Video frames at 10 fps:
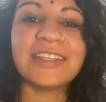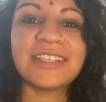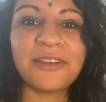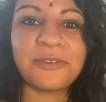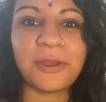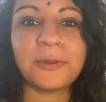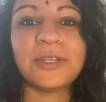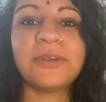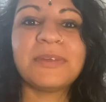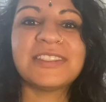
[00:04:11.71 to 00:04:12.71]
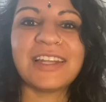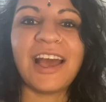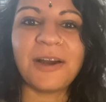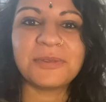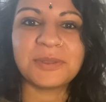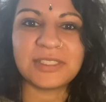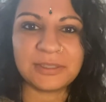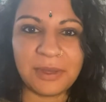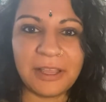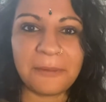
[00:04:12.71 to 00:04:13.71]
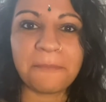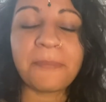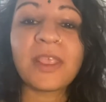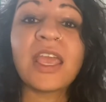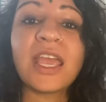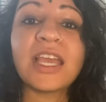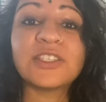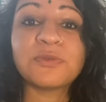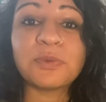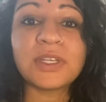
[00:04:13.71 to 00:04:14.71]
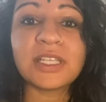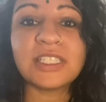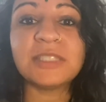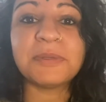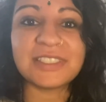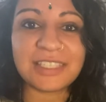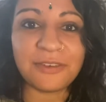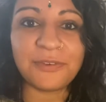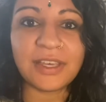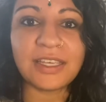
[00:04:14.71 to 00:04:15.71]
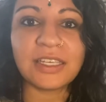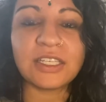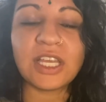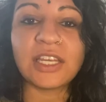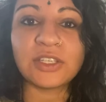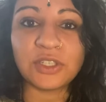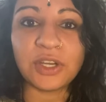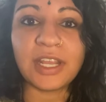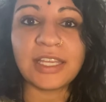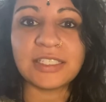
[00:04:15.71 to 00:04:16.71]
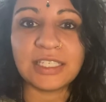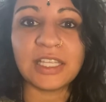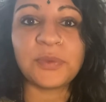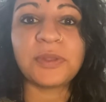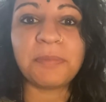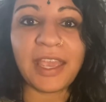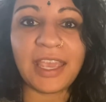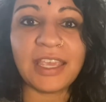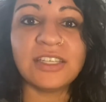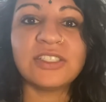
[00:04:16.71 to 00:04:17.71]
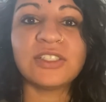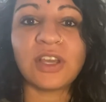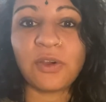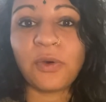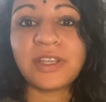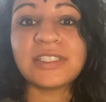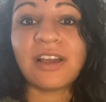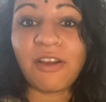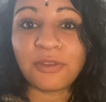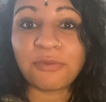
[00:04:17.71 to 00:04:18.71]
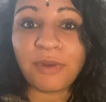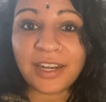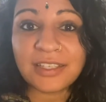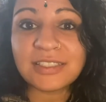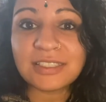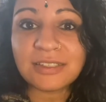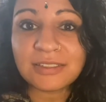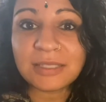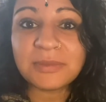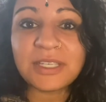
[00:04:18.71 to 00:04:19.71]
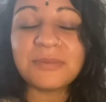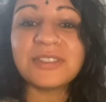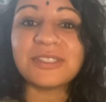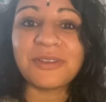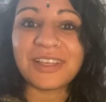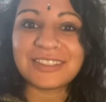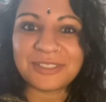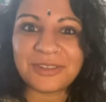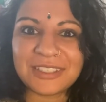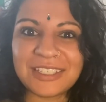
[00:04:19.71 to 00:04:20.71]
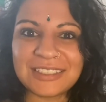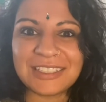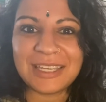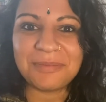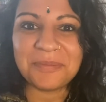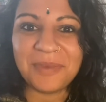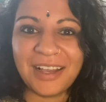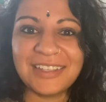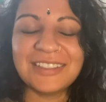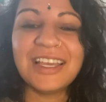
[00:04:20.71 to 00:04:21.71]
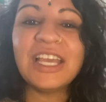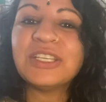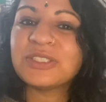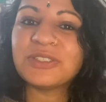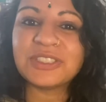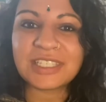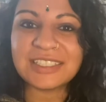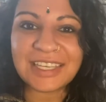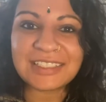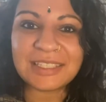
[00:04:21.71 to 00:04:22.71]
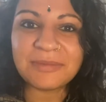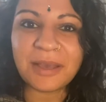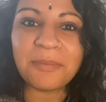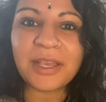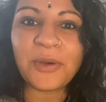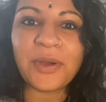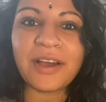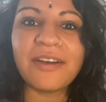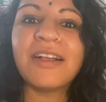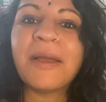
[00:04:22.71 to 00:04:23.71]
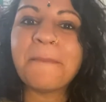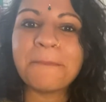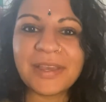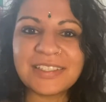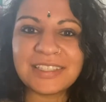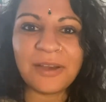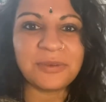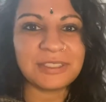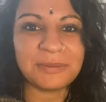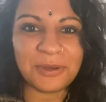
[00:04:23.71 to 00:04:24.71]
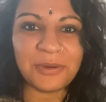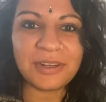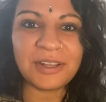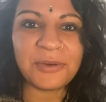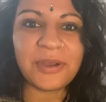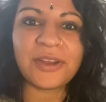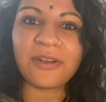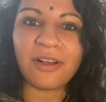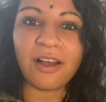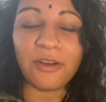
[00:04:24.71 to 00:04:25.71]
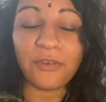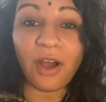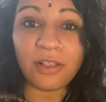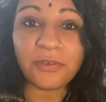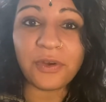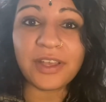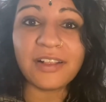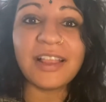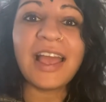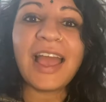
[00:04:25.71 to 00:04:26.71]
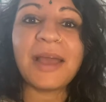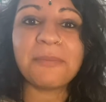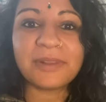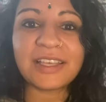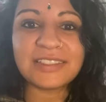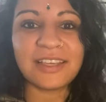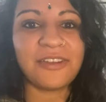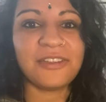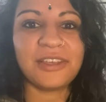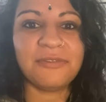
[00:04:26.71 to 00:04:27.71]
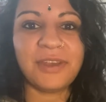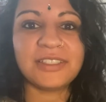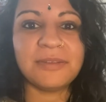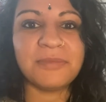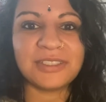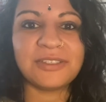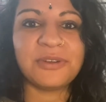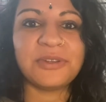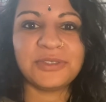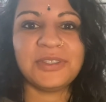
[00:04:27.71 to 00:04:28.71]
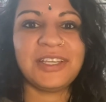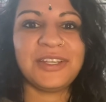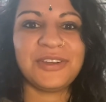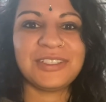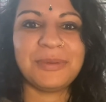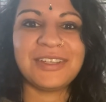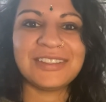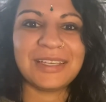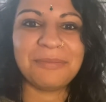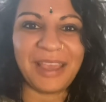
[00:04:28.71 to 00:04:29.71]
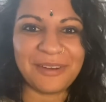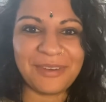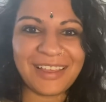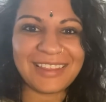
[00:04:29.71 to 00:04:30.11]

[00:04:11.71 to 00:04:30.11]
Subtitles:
Anti-inflammatory means it helps with swelling. It's really specific and good at dealing with pain according to arthritis symptoms, so that's a great thing to keep in mind. So you just can take some nutmeg oil, mix that with some coconut oil or olive oil, and place that on the affected muscle or joint that you're experiencing pain with.